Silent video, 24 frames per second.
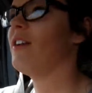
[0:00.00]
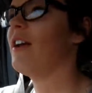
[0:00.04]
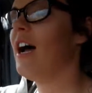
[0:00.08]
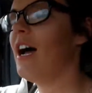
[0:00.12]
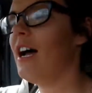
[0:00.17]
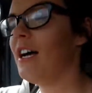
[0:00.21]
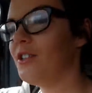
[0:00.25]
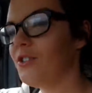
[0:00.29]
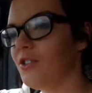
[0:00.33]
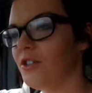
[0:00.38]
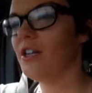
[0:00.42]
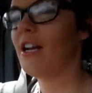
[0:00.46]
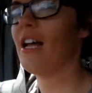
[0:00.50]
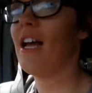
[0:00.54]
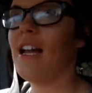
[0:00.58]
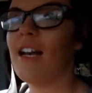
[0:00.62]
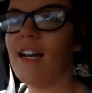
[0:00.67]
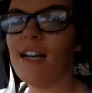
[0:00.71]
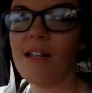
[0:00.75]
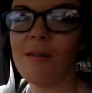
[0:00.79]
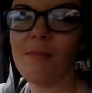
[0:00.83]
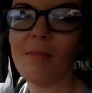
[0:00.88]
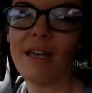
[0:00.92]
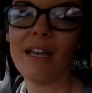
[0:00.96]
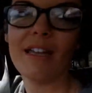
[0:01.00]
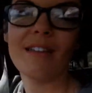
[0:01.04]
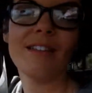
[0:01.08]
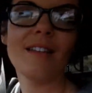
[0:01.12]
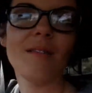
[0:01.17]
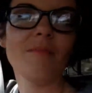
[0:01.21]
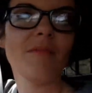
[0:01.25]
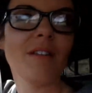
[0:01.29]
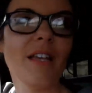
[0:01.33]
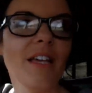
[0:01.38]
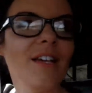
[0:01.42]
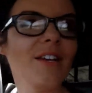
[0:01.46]
Condren had any
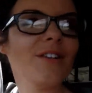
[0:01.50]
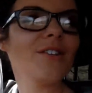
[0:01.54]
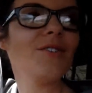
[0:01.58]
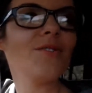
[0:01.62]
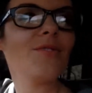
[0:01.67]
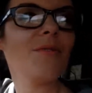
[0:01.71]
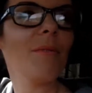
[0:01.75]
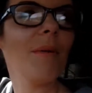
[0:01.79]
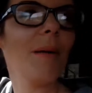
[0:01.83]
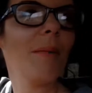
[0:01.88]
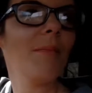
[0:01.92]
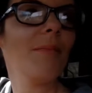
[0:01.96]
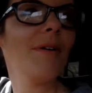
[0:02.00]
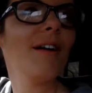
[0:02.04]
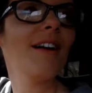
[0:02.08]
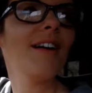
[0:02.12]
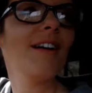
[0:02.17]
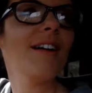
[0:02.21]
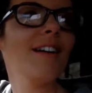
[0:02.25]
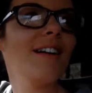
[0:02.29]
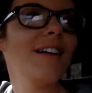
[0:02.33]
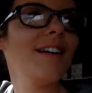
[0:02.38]
manly planners, remember?